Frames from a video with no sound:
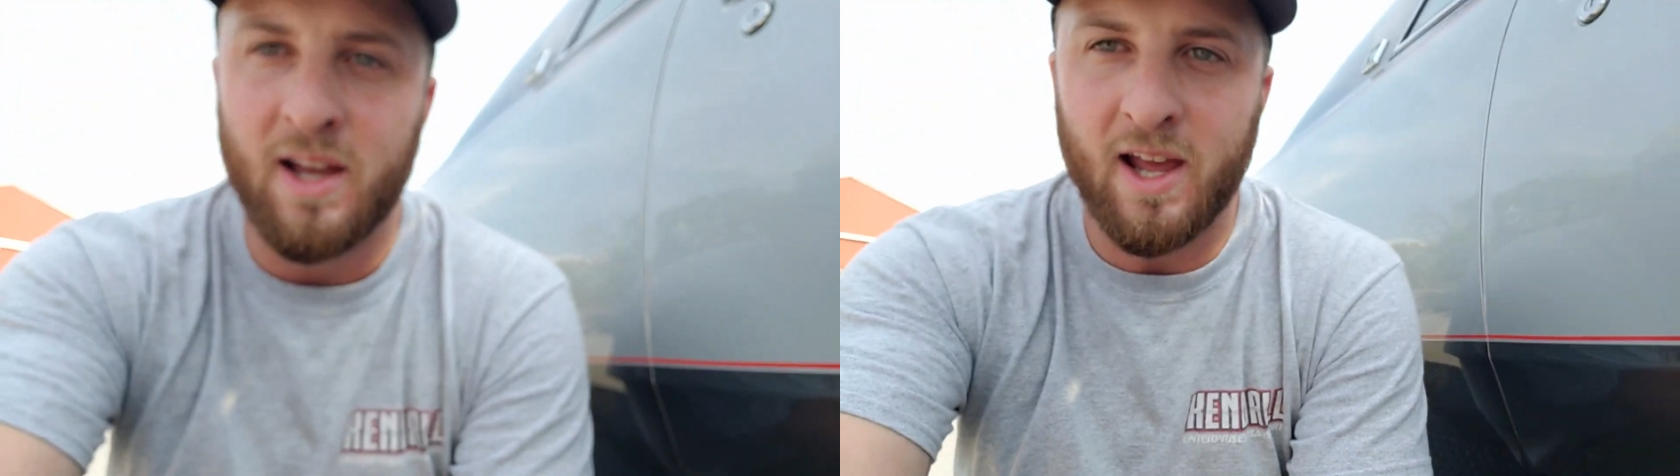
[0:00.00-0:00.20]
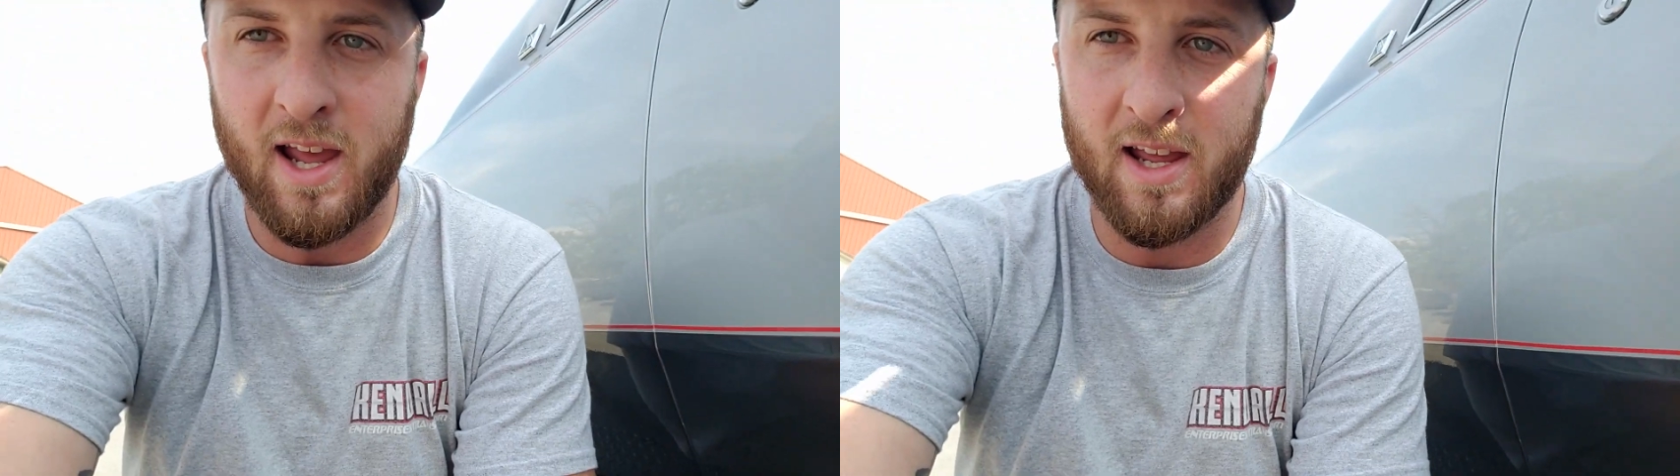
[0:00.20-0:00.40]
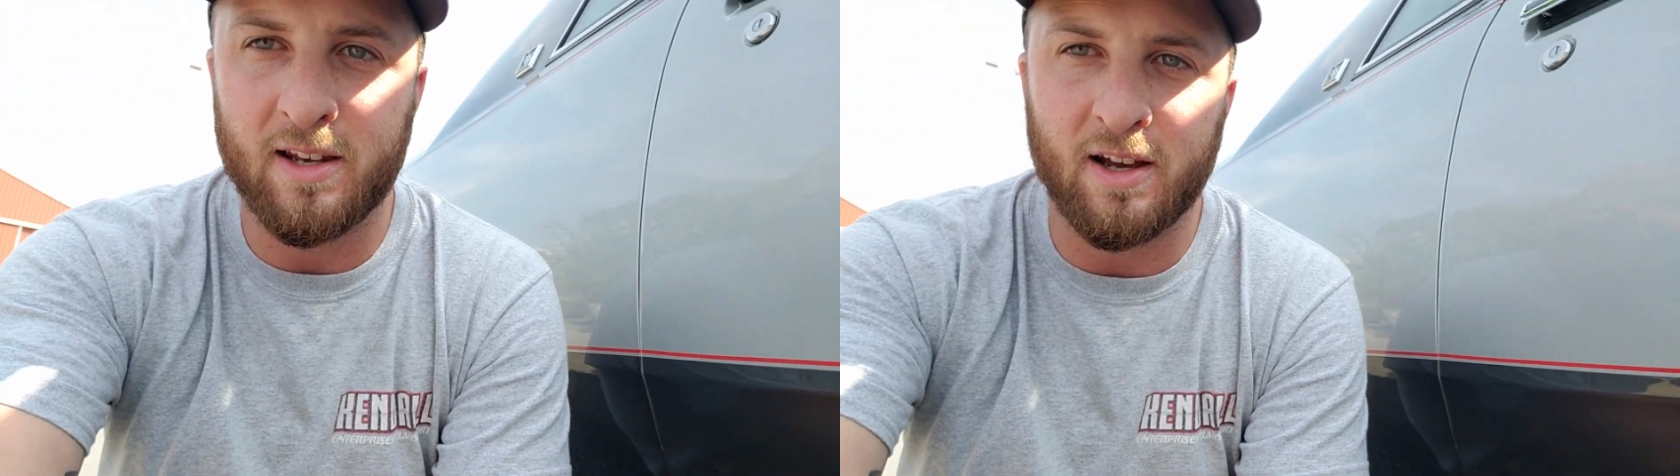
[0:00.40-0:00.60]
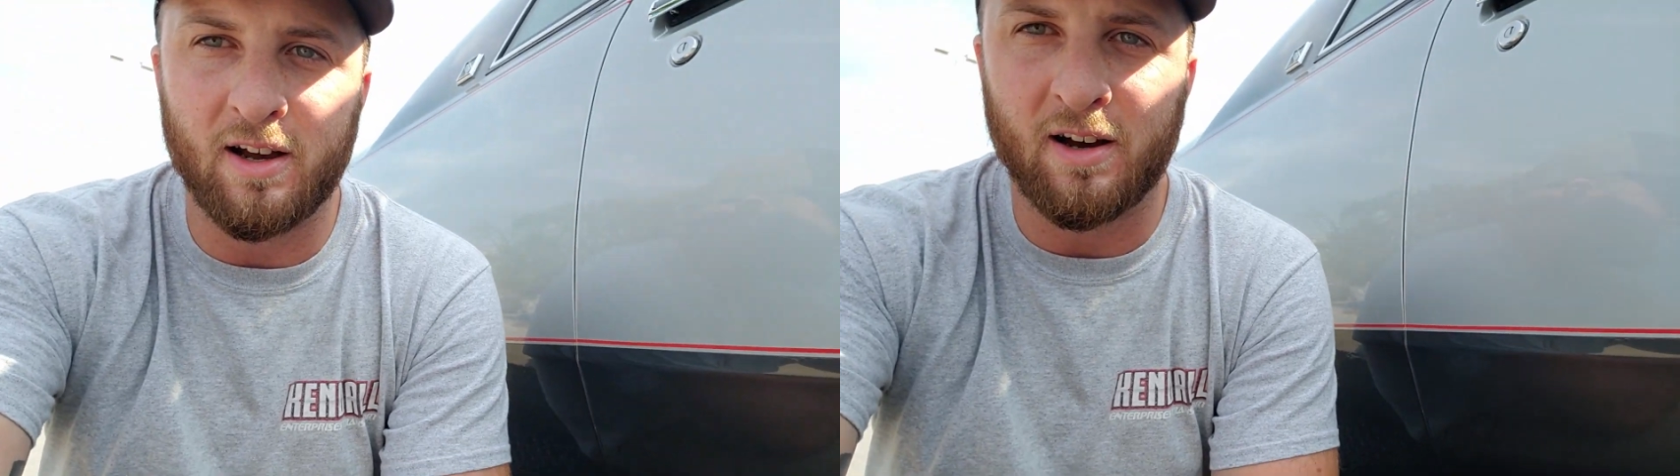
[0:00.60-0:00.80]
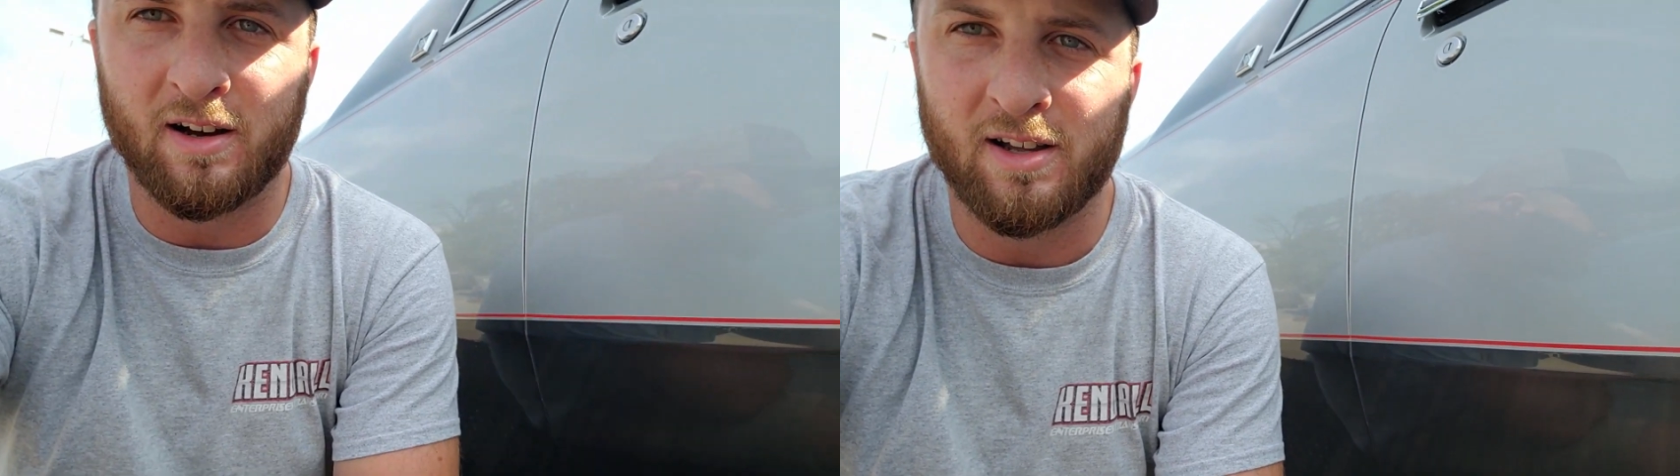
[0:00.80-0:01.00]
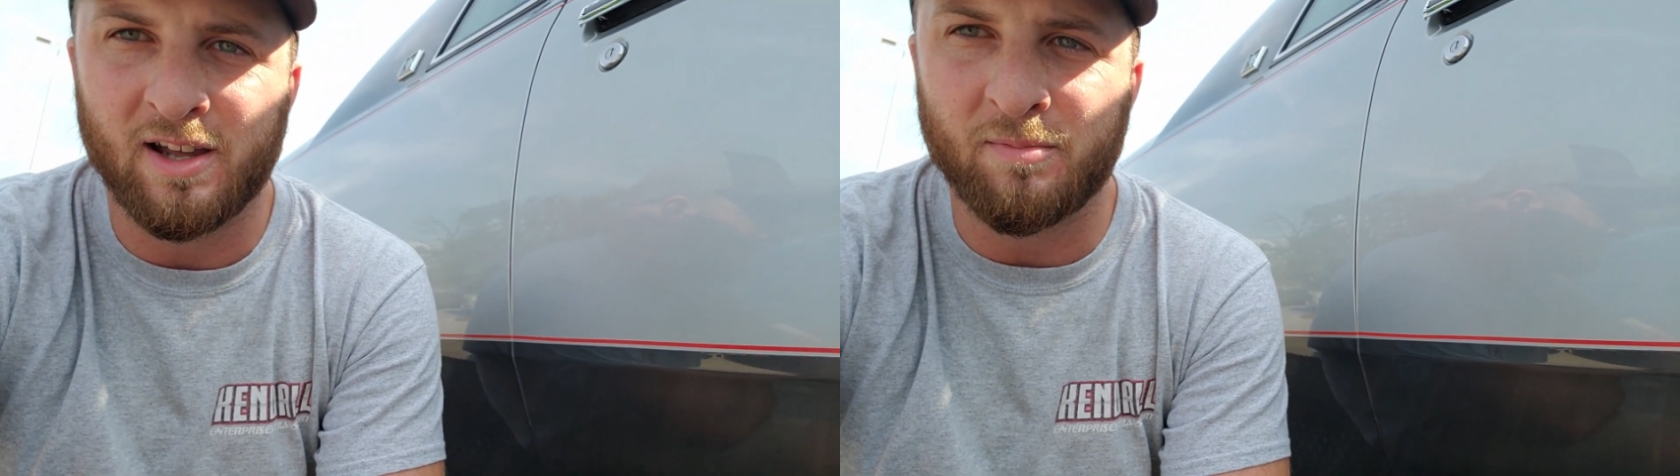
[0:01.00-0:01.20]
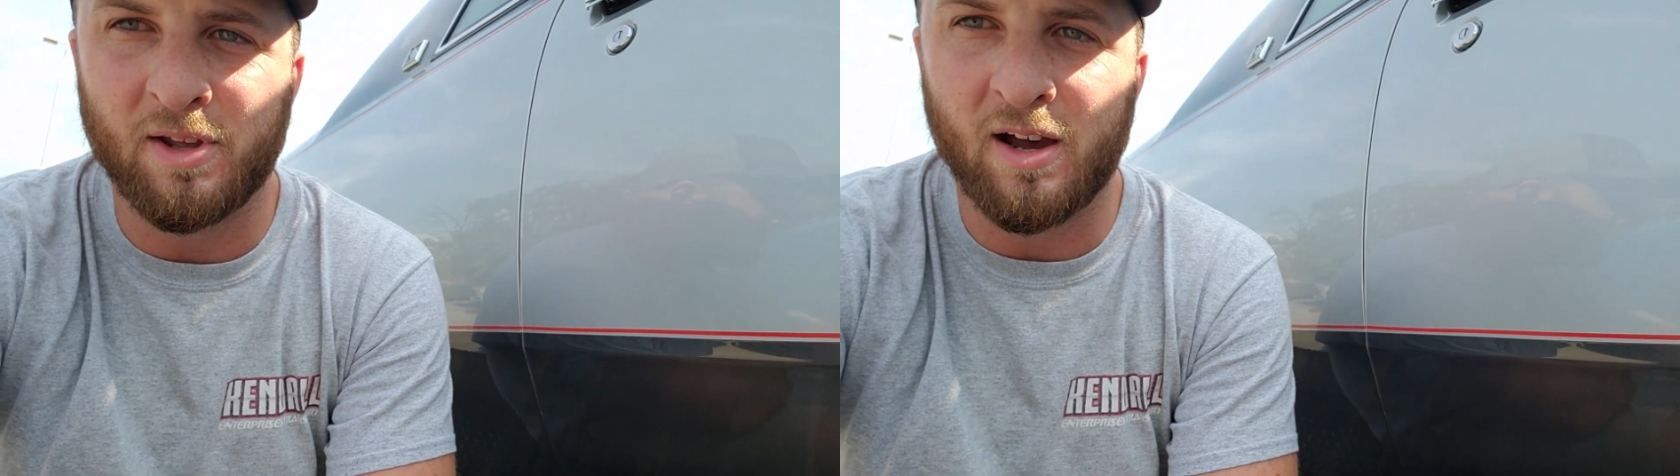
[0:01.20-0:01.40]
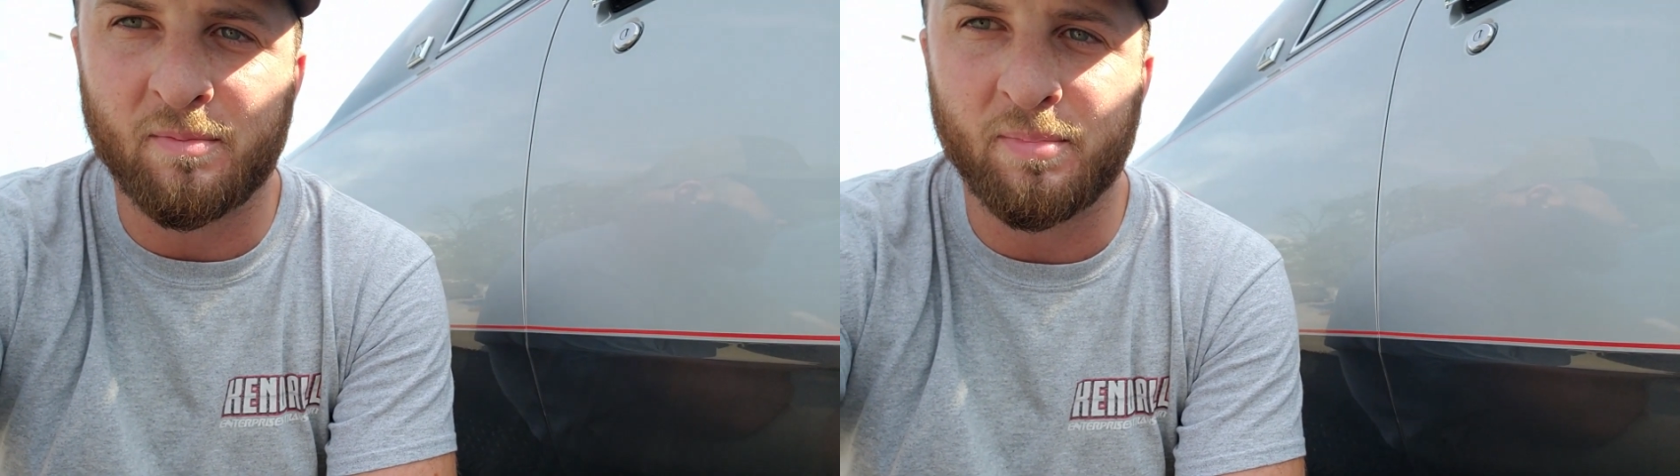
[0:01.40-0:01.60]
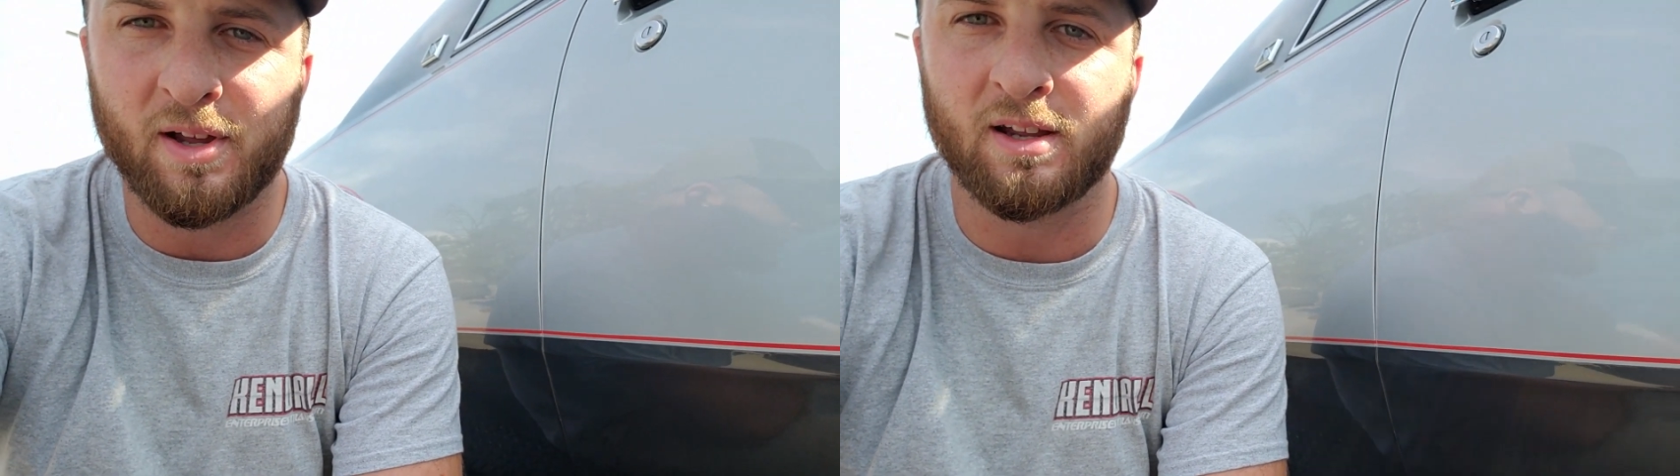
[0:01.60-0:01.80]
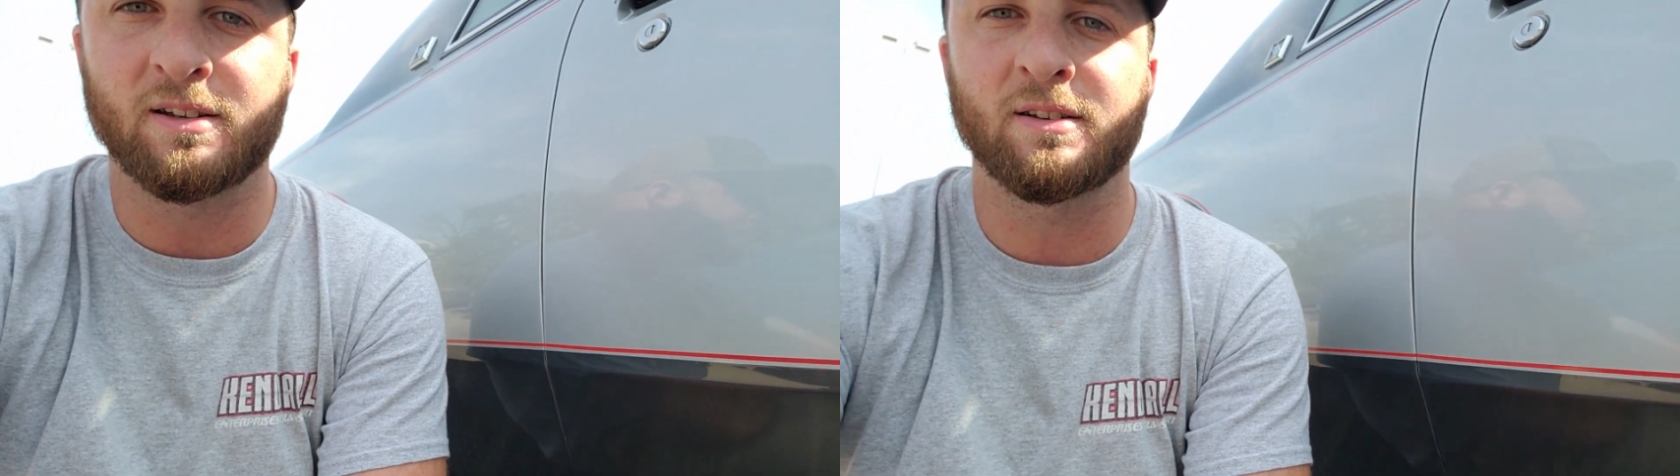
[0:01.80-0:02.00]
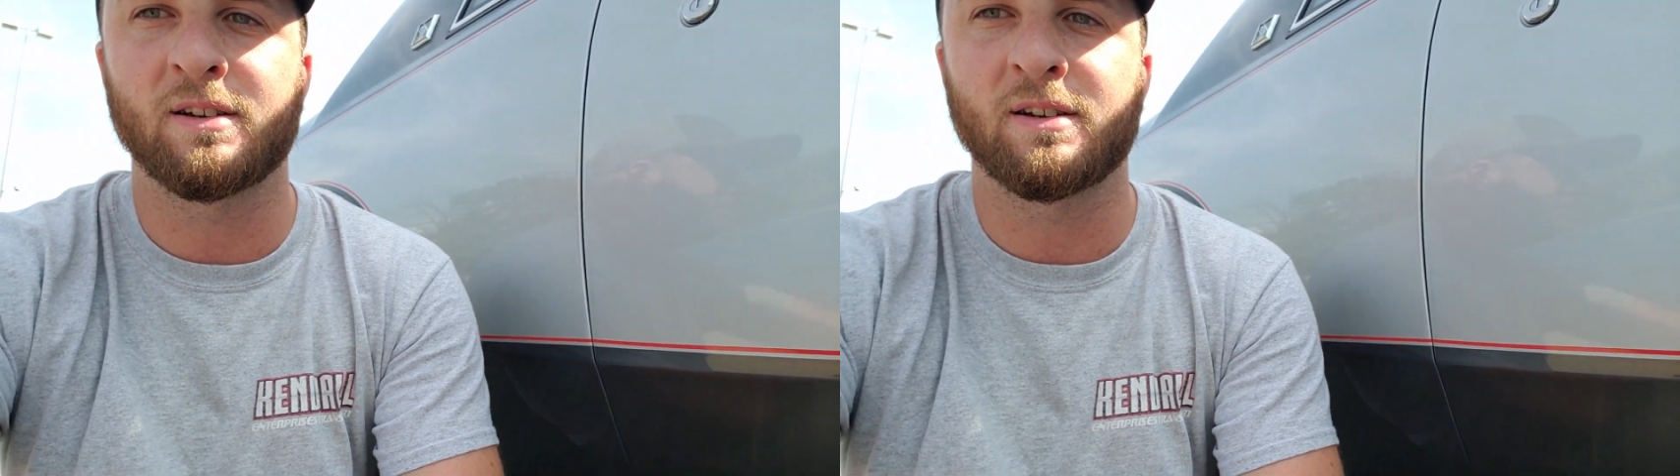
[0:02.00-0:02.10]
and hit me up and